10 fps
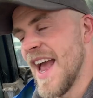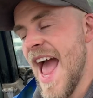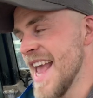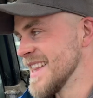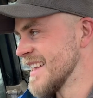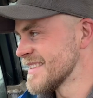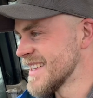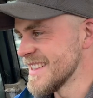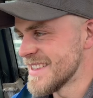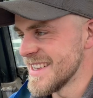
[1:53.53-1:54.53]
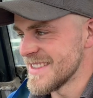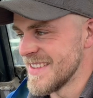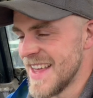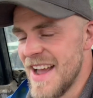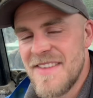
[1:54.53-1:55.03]
I hate that 6.6
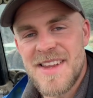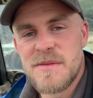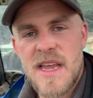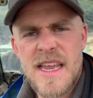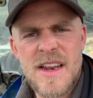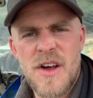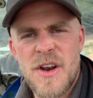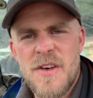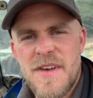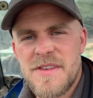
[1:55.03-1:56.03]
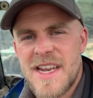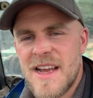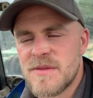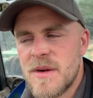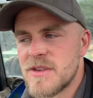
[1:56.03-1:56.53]
on there. I have to keep taking it on and off every day
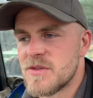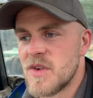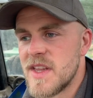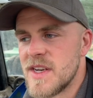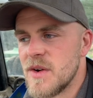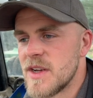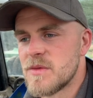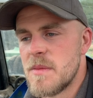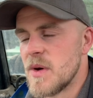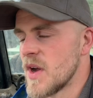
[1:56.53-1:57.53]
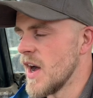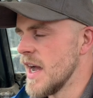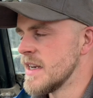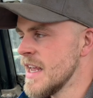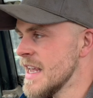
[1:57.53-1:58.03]
as well, which is really annoying because we're muck
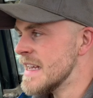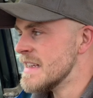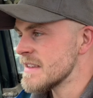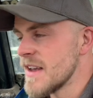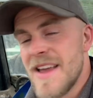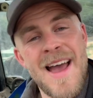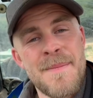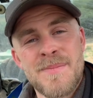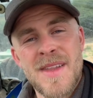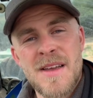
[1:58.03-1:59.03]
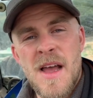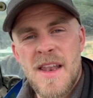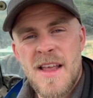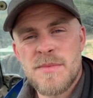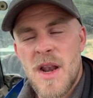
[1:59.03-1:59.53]
carting. So yeah,
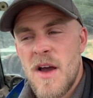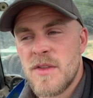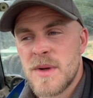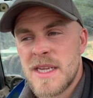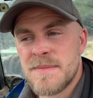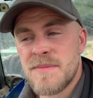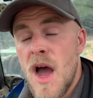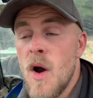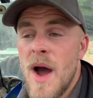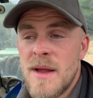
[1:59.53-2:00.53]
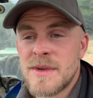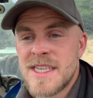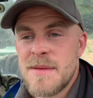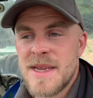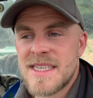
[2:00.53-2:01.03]
that's my low of the week. Oh, and we're
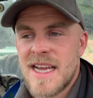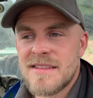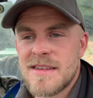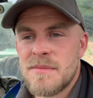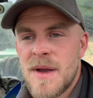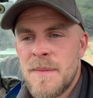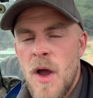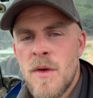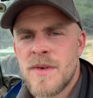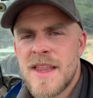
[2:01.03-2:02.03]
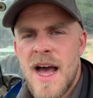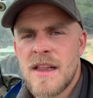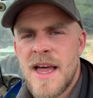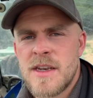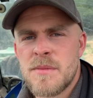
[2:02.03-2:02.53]
TB testing, but hopefully
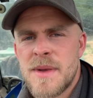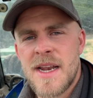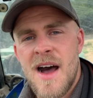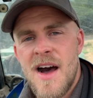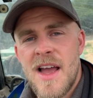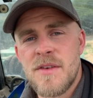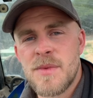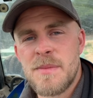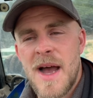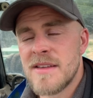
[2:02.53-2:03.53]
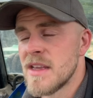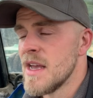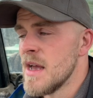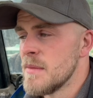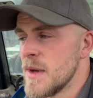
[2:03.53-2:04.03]
that'll end up a high if we pass.
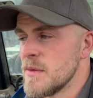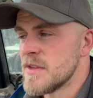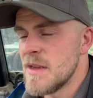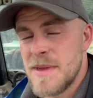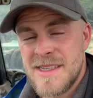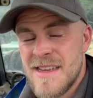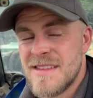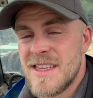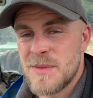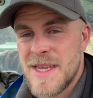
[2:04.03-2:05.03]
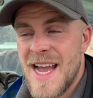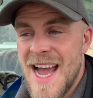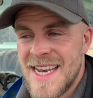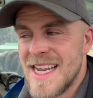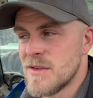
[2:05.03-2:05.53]
But we're TB testing this week
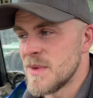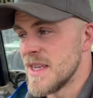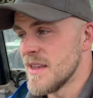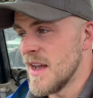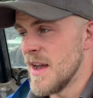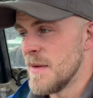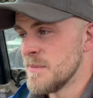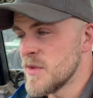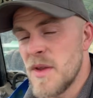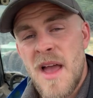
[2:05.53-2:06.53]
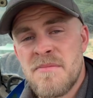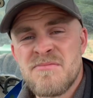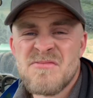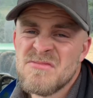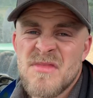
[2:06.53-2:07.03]
and next week. So yeah,
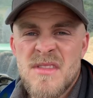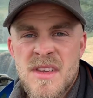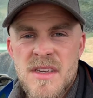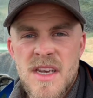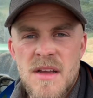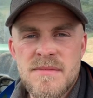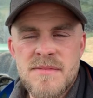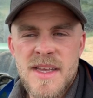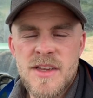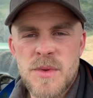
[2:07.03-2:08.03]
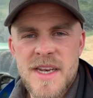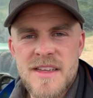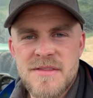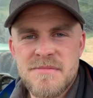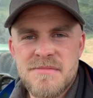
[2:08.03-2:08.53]
you know, it is what it is.